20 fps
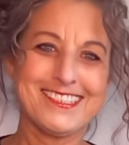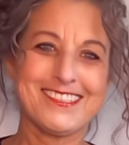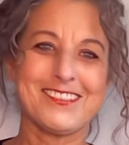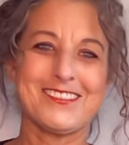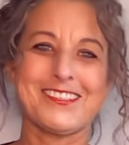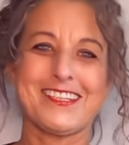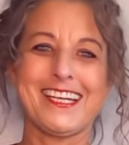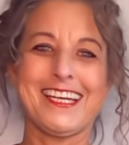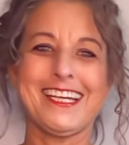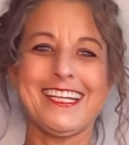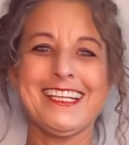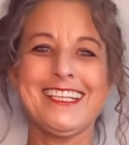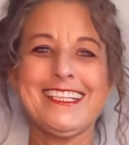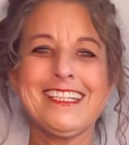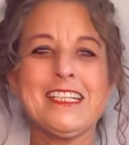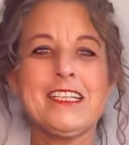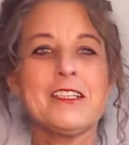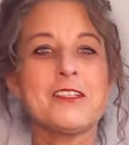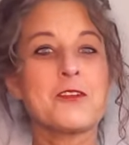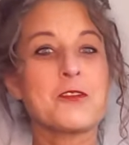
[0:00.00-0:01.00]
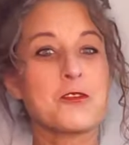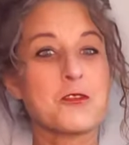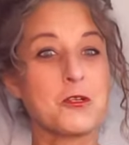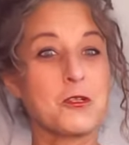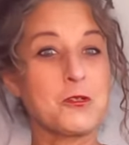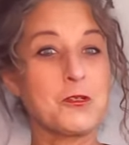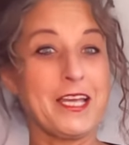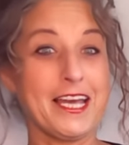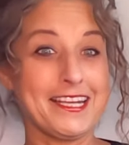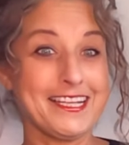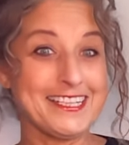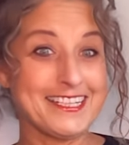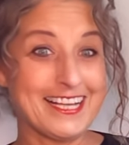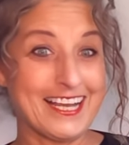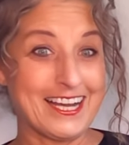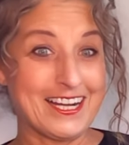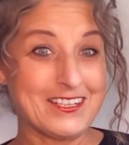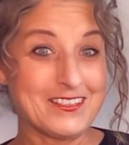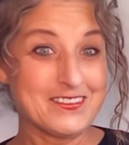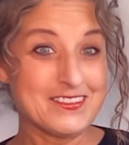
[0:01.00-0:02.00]
Okay, so get it
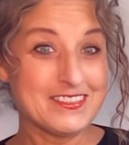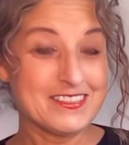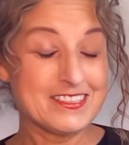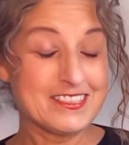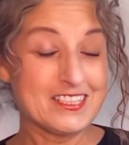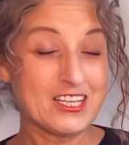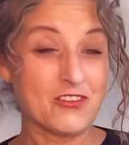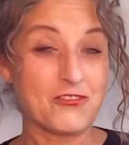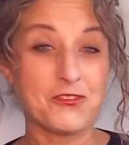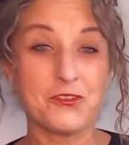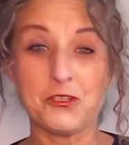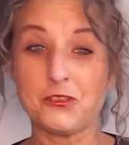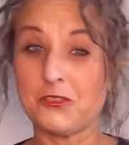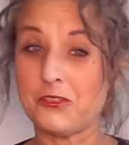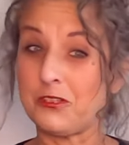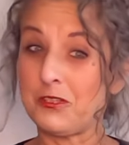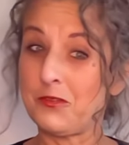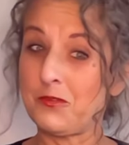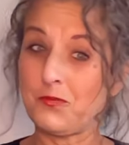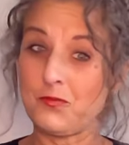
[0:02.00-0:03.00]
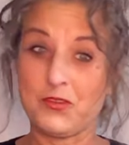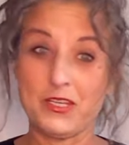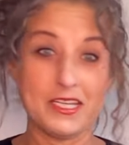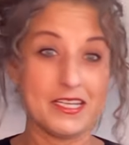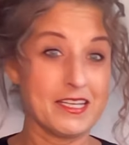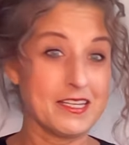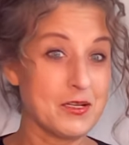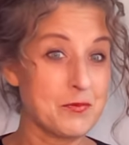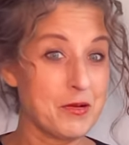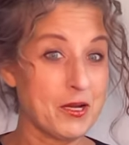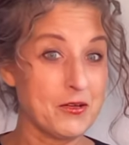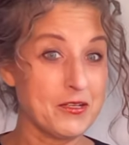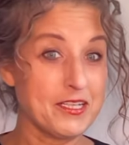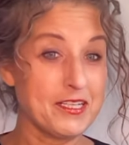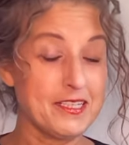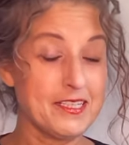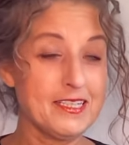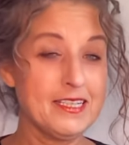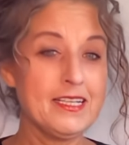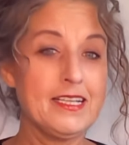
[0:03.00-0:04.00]
now if you're thinking about
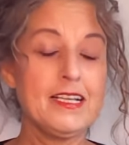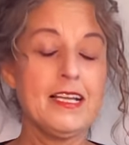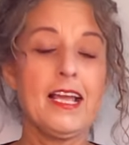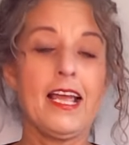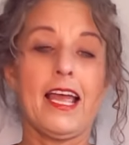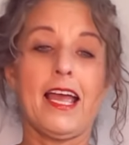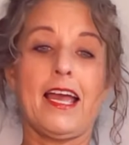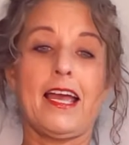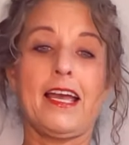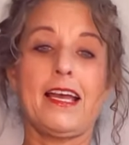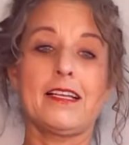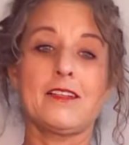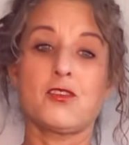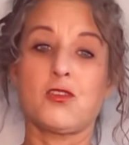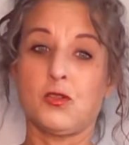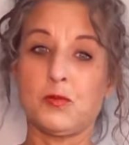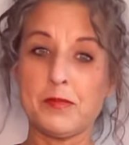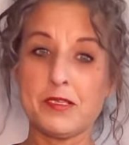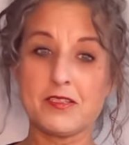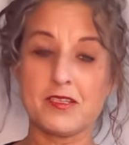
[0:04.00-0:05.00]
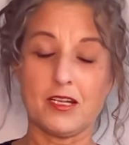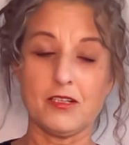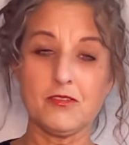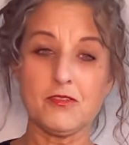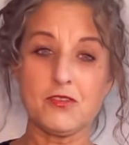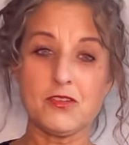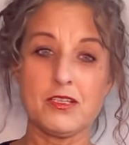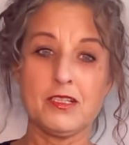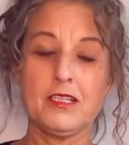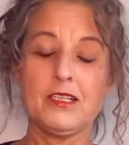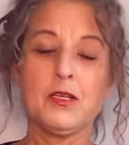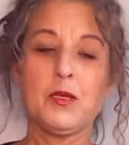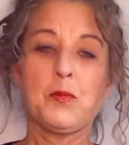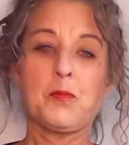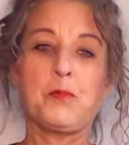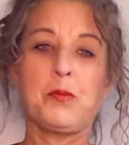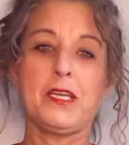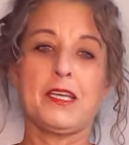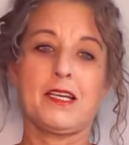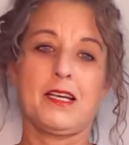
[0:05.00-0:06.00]
it, and don't miss out
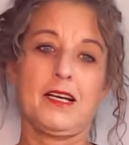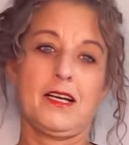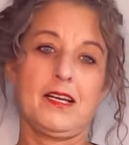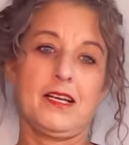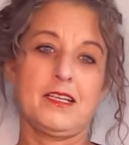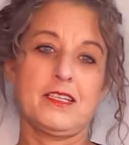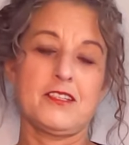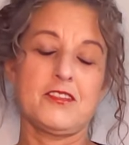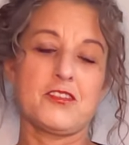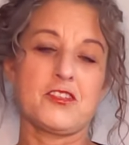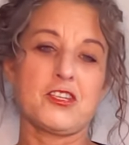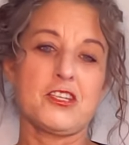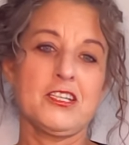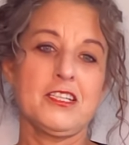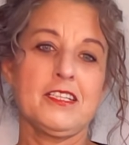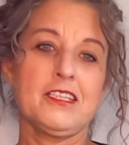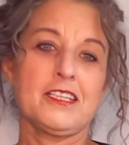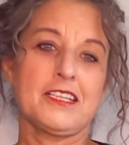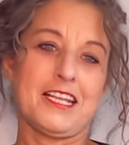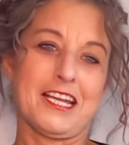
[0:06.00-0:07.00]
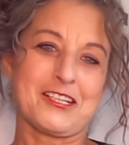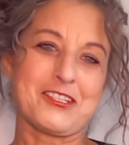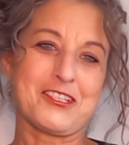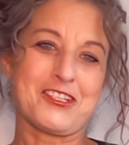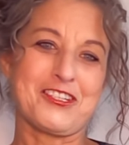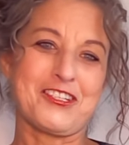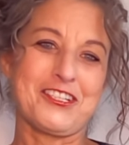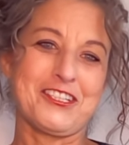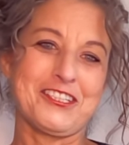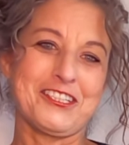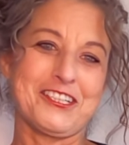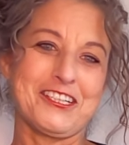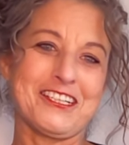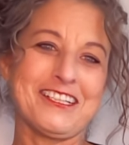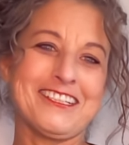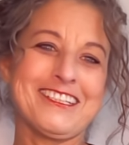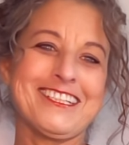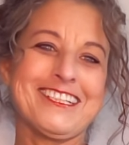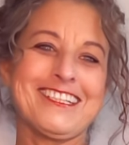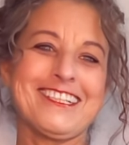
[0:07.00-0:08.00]
because next
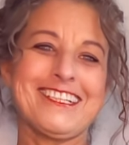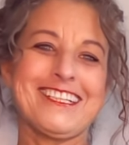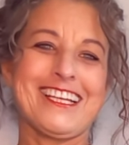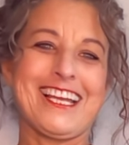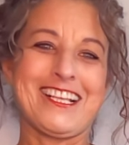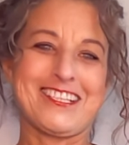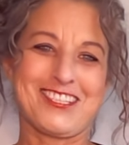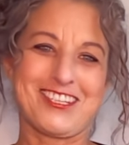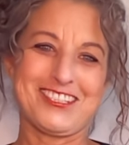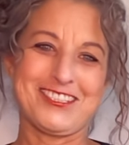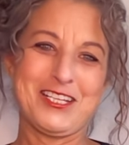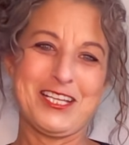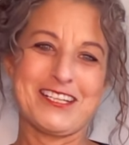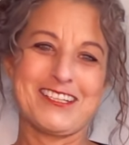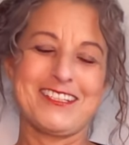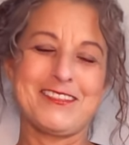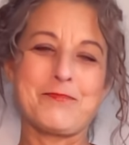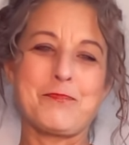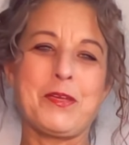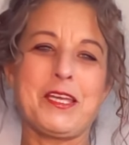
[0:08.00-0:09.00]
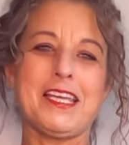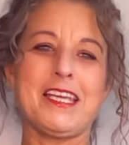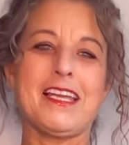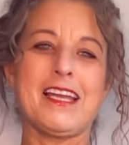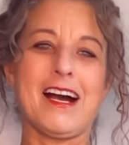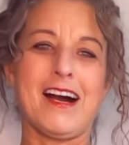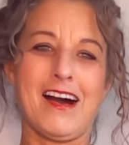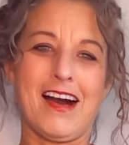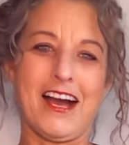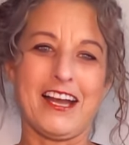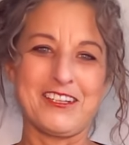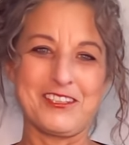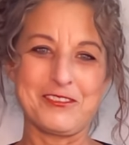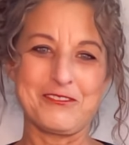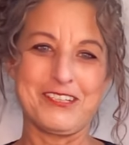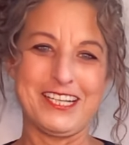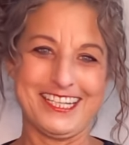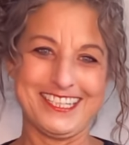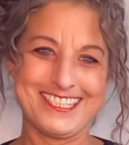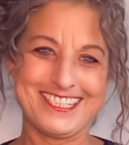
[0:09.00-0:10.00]
year it's going to be a higher
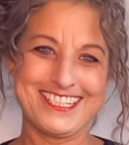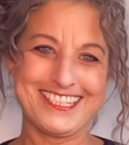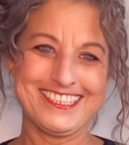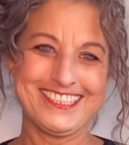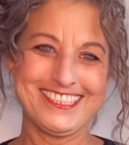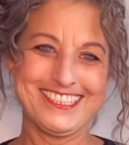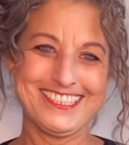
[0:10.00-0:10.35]
rate.